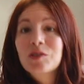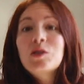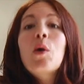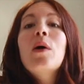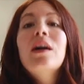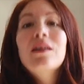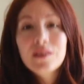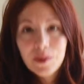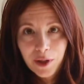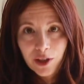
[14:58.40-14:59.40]
going
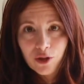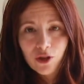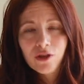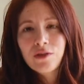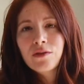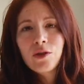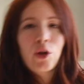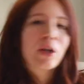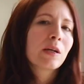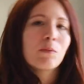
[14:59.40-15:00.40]
onto the beach. You're
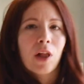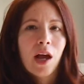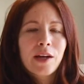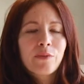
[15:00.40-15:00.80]
hitting play.